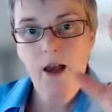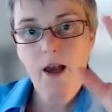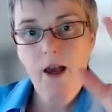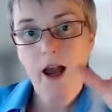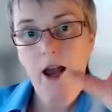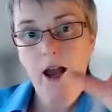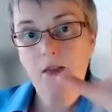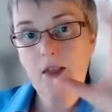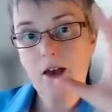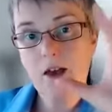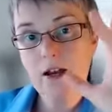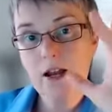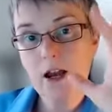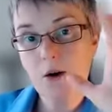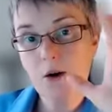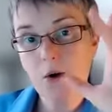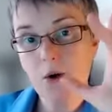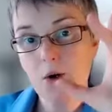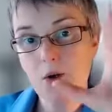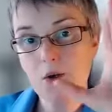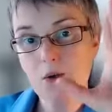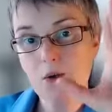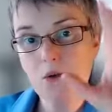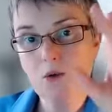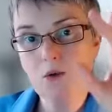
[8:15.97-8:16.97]
And then our
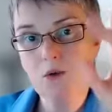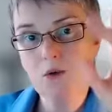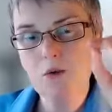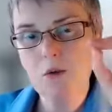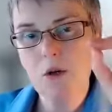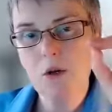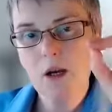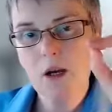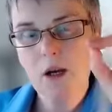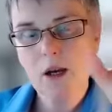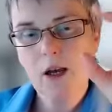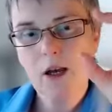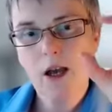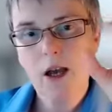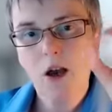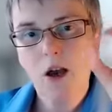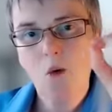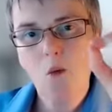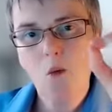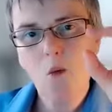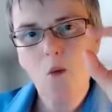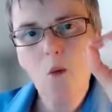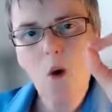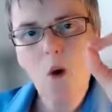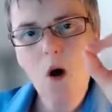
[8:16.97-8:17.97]
who,
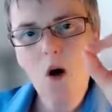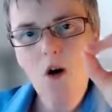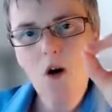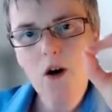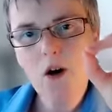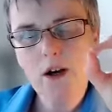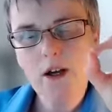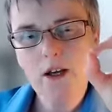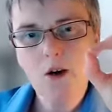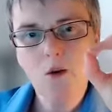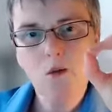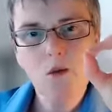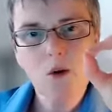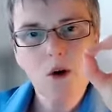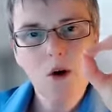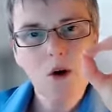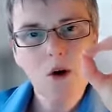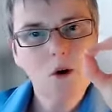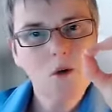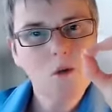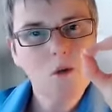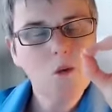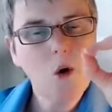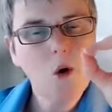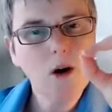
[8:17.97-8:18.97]
why?
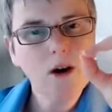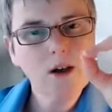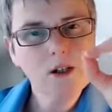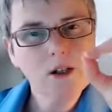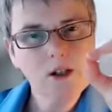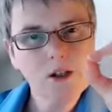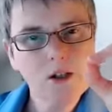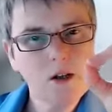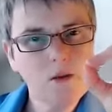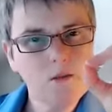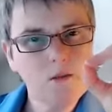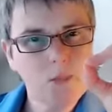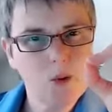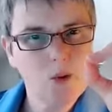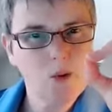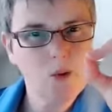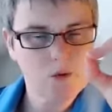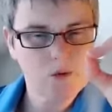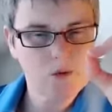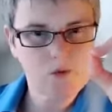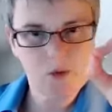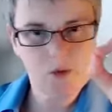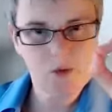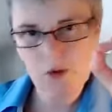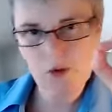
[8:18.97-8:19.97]
Why is it
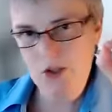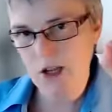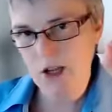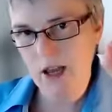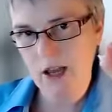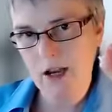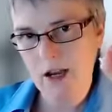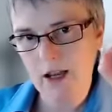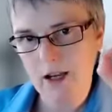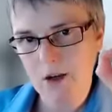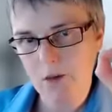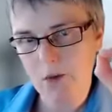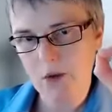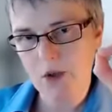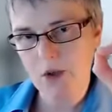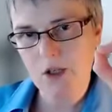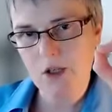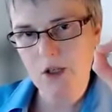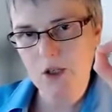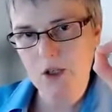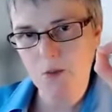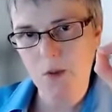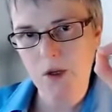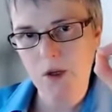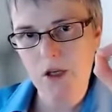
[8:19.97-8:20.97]
important for you to connect with
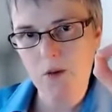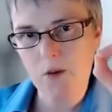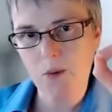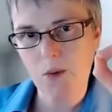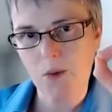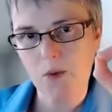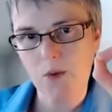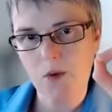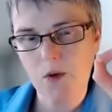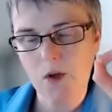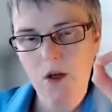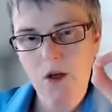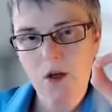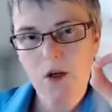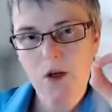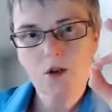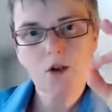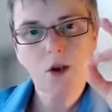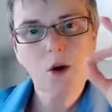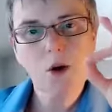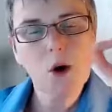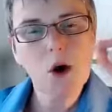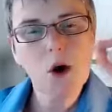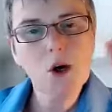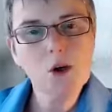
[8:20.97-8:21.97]
these people?
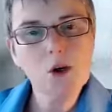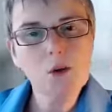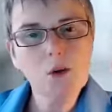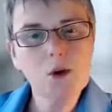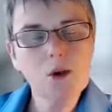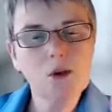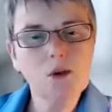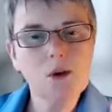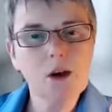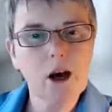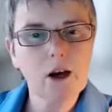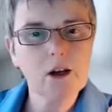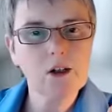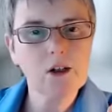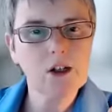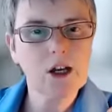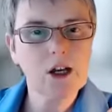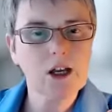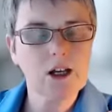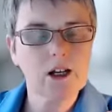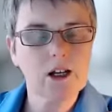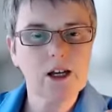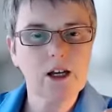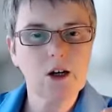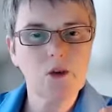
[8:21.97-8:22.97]
So who are you going to
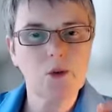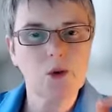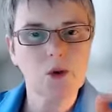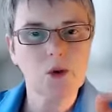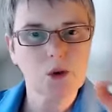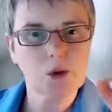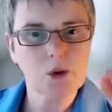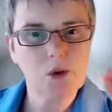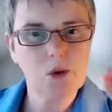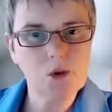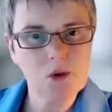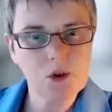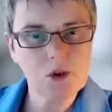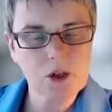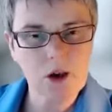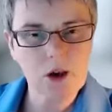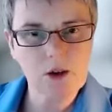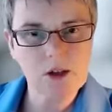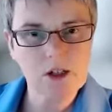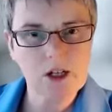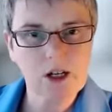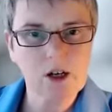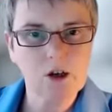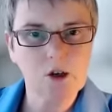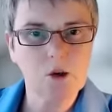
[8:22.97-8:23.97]
connect with? Who's
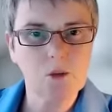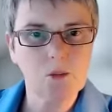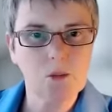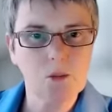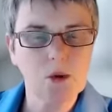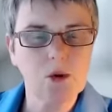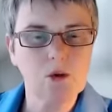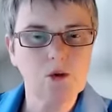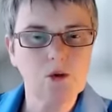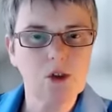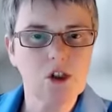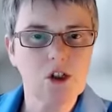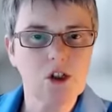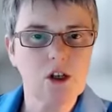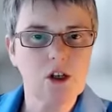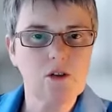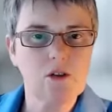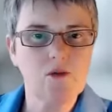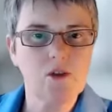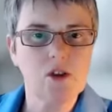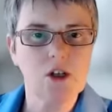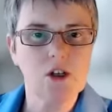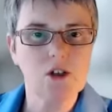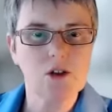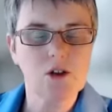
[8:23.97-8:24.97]
going to help you to
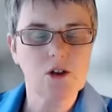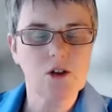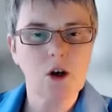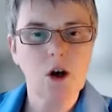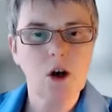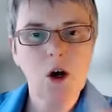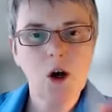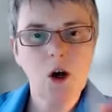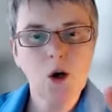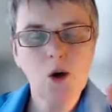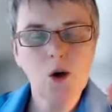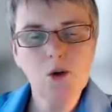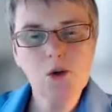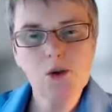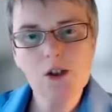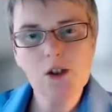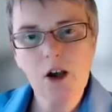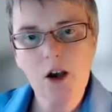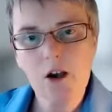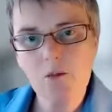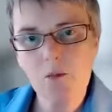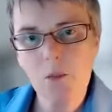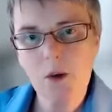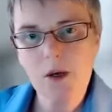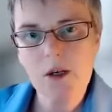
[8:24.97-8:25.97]
achieve this? Who's
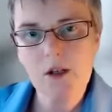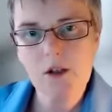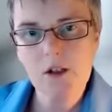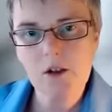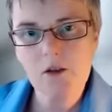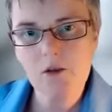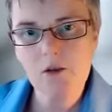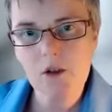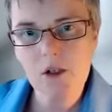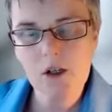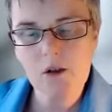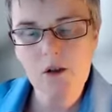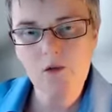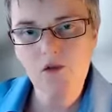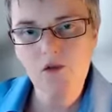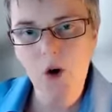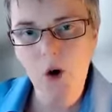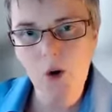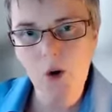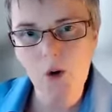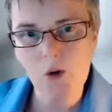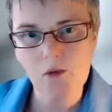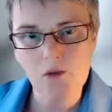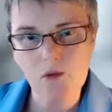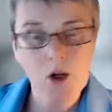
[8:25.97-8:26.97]
going to be
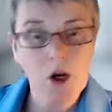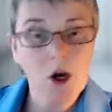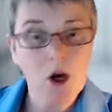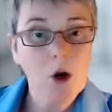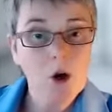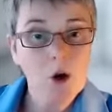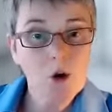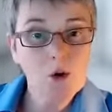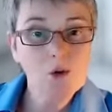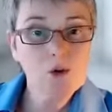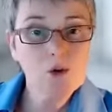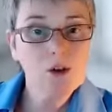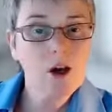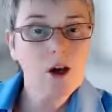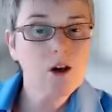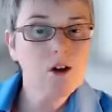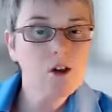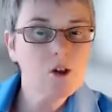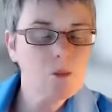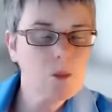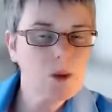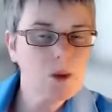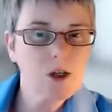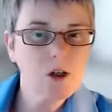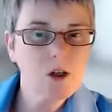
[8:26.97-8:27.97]
involved? Who's going
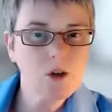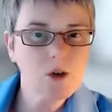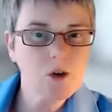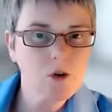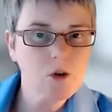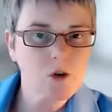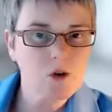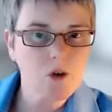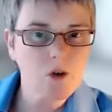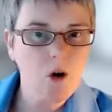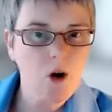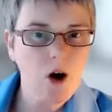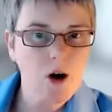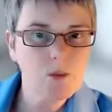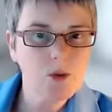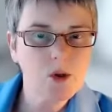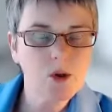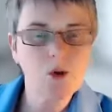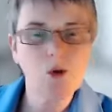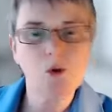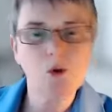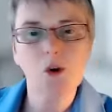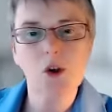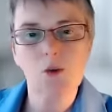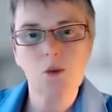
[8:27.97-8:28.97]
to be in your tribe and
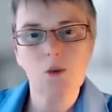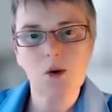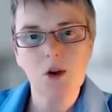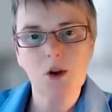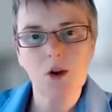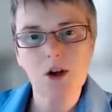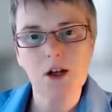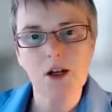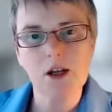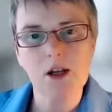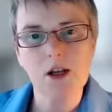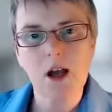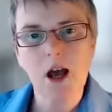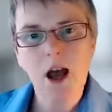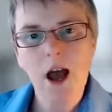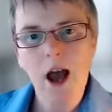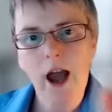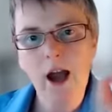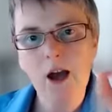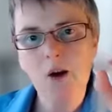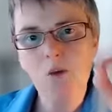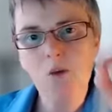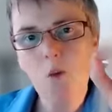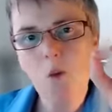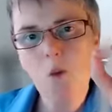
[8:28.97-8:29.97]
your community?
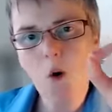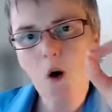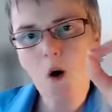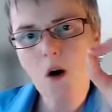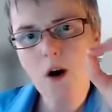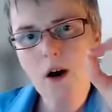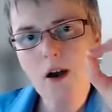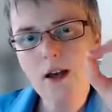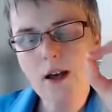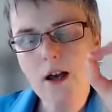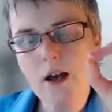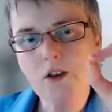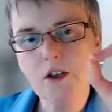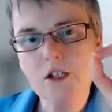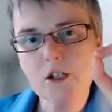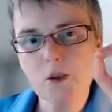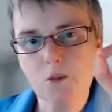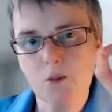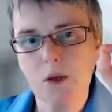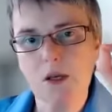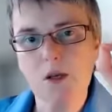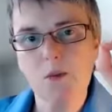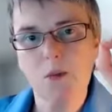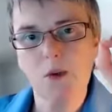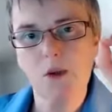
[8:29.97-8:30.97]
And why are these
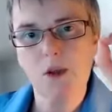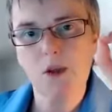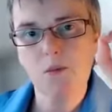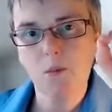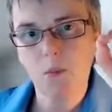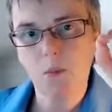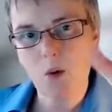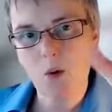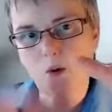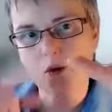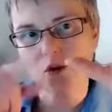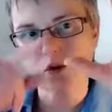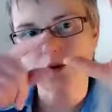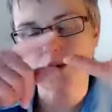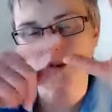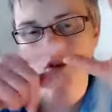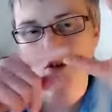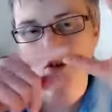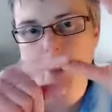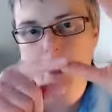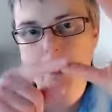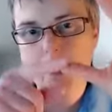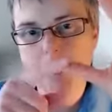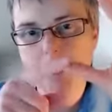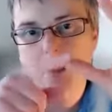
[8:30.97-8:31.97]
people important?
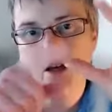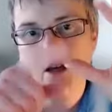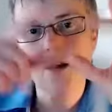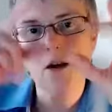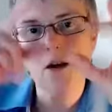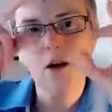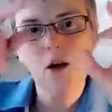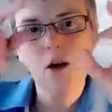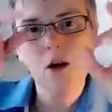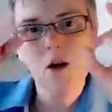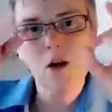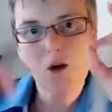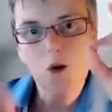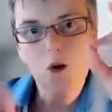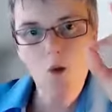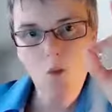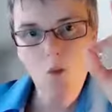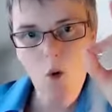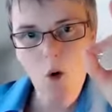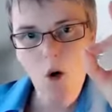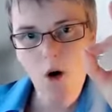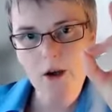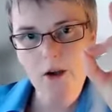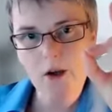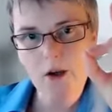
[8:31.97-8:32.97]
So linking your
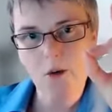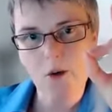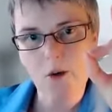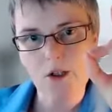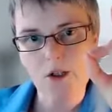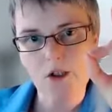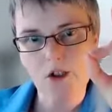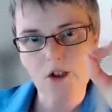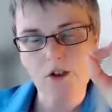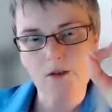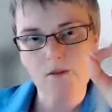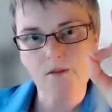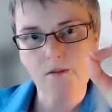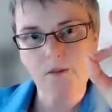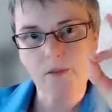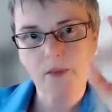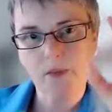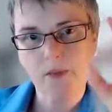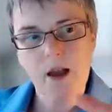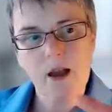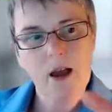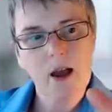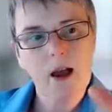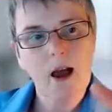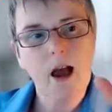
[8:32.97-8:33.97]
why question.
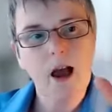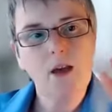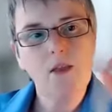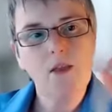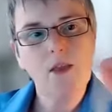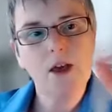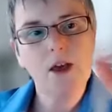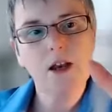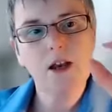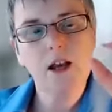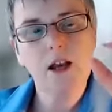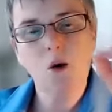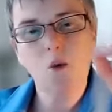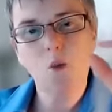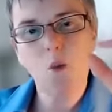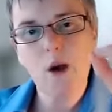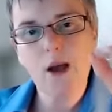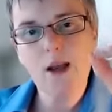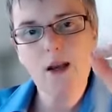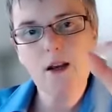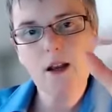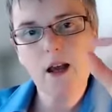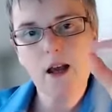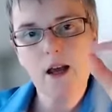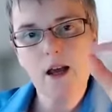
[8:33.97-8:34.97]
And then our
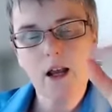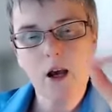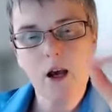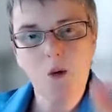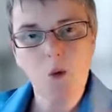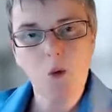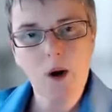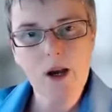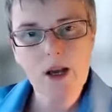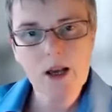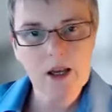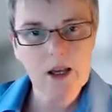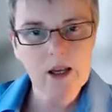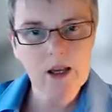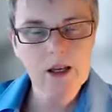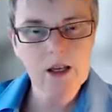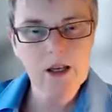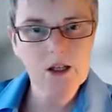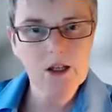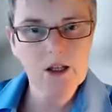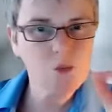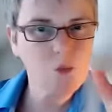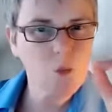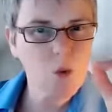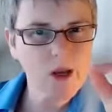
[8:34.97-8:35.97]
when and our where
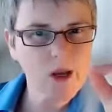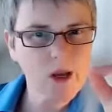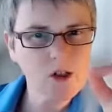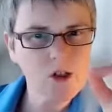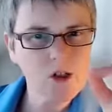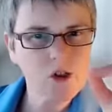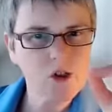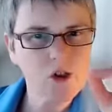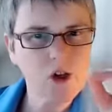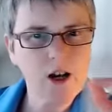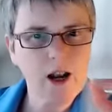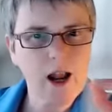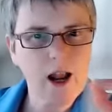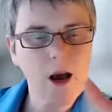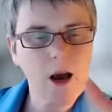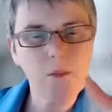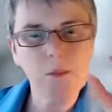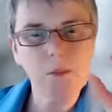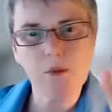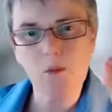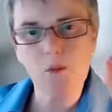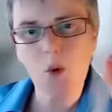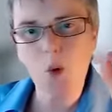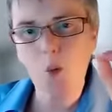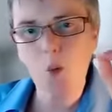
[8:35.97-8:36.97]
is when should it
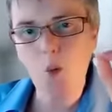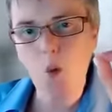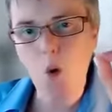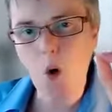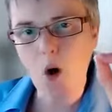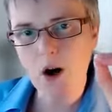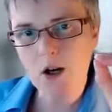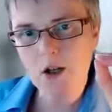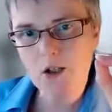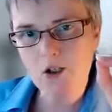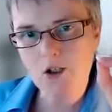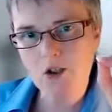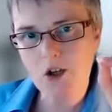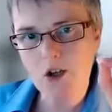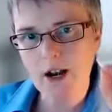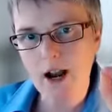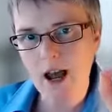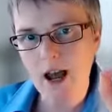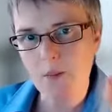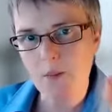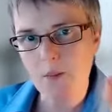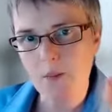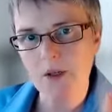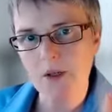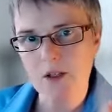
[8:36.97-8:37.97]
happen, but why should it
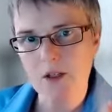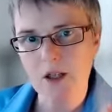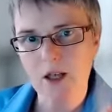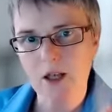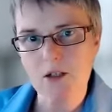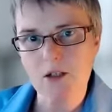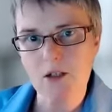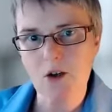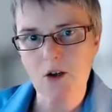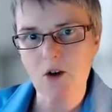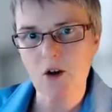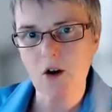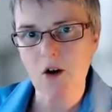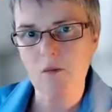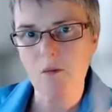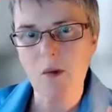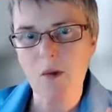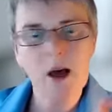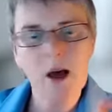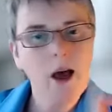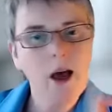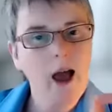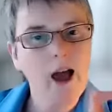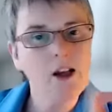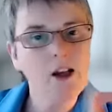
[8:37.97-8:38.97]
happen at that time
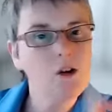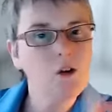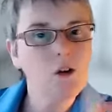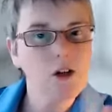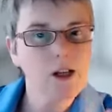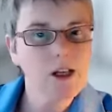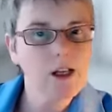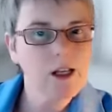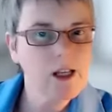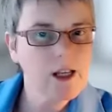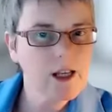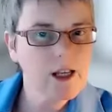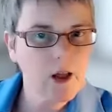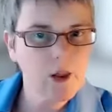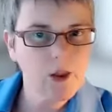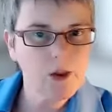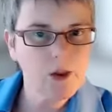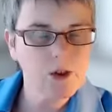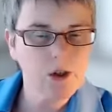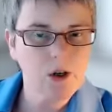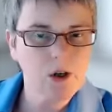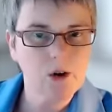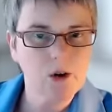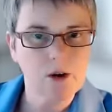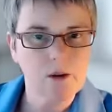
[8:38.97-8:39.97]
and not any other
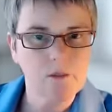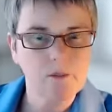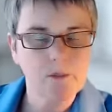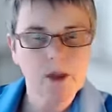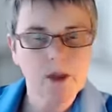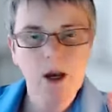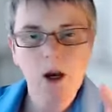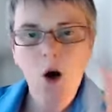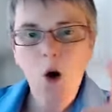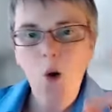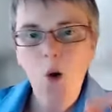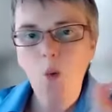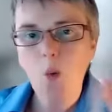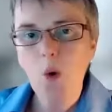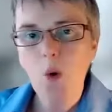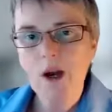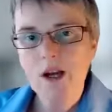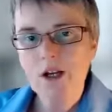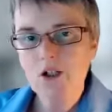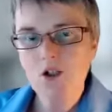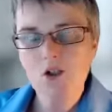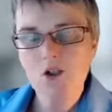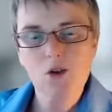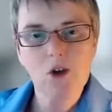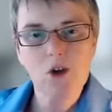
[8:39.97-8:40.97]
time?
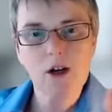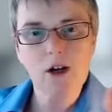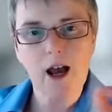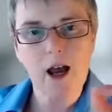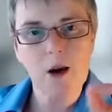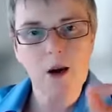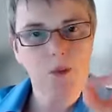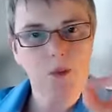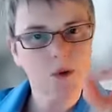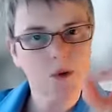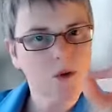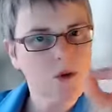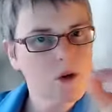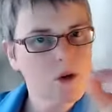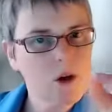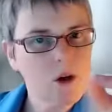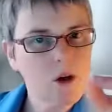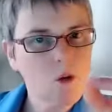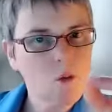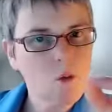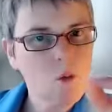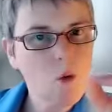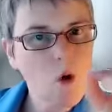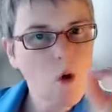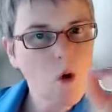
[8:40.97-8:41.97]
Where should it happen?
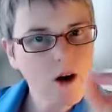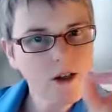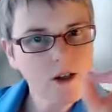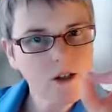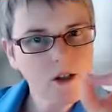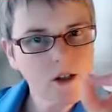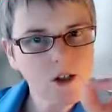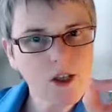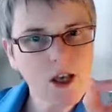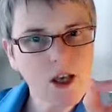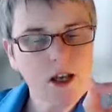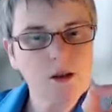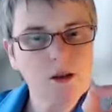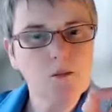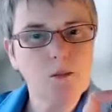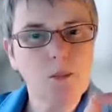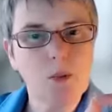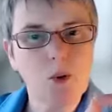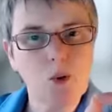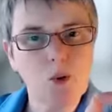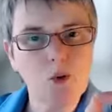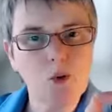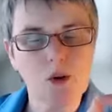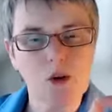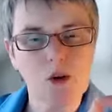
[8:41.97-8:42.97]
Why is that
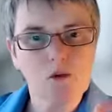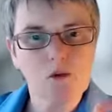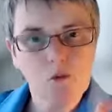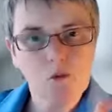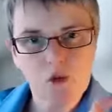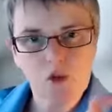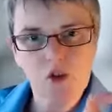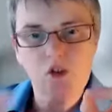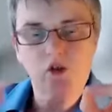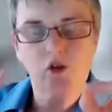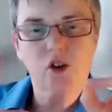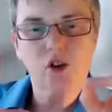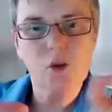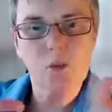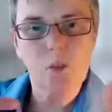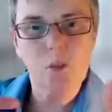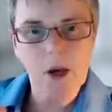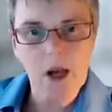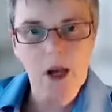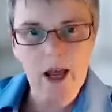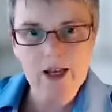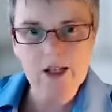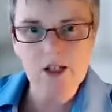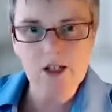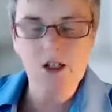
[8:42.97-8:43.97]
important for the
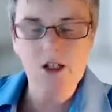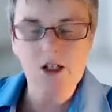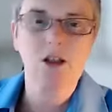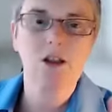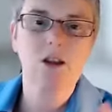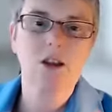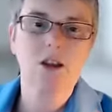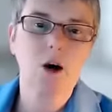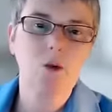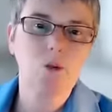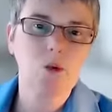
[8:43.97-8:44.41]
place that